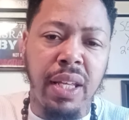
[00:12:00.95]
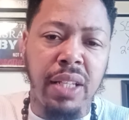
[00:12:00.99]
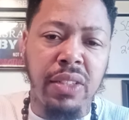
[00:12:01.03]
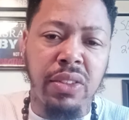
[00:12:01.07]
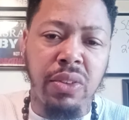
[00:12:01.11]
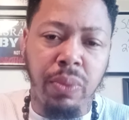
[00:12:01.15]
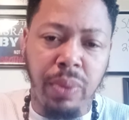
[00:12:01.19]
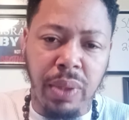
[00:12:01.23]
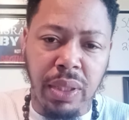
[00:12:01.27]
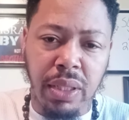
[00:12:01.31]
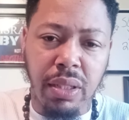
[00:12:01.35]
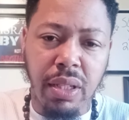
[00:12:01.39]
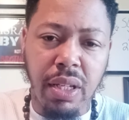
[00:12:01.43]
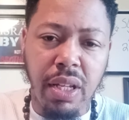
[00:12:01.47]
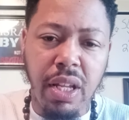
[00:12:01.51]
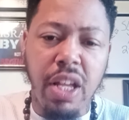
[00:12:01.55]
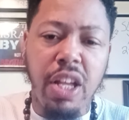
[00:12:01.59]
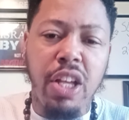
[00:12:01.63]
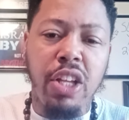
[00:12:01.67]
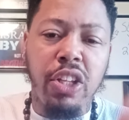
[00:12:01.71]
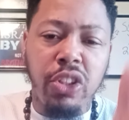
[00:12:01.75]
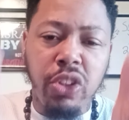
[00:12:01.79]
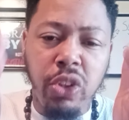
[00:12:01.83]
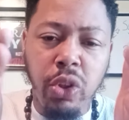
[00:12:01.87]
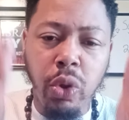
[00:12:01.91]
days a week.
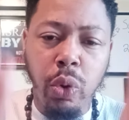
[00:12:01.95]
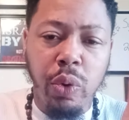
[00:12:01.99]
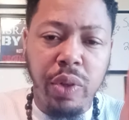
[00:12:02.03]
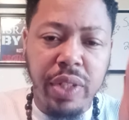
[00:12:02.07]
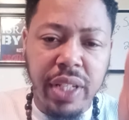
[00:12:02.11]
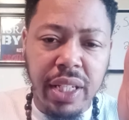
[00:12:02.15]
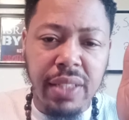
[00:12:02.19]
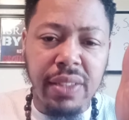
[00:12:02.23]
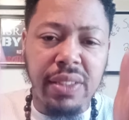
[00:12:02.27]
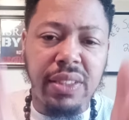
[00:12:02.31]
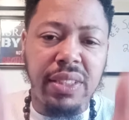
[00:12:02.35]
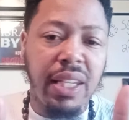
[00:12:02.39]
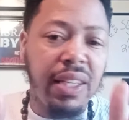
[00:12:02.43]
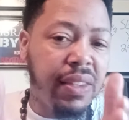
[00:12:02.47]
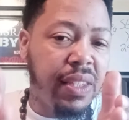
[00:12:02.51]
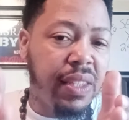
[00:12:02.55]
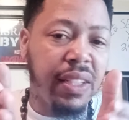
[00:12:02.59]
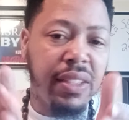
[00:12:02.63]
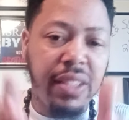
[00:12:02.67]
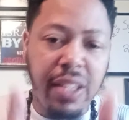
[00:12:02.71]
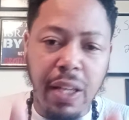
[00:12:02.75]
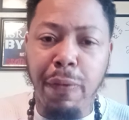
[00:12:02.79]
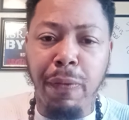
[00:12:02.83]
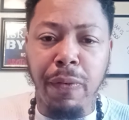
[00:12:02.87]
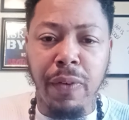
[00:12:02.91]
You can see the
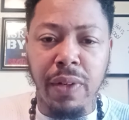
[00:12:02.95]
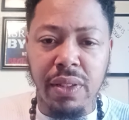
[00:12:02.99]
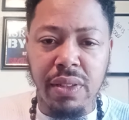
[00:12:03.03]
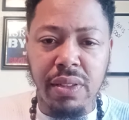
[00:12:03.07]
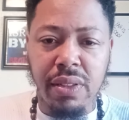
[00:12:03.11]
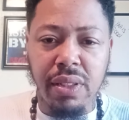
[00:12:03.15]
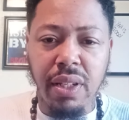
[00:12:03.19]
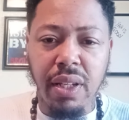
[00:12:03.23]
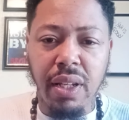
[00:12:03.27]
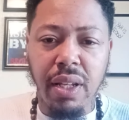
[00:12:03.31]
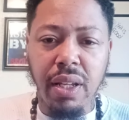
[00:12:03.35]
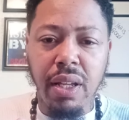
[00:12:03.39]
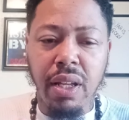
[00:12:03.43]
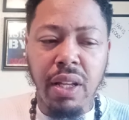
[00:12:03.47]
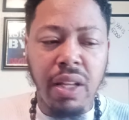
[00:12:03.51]
difference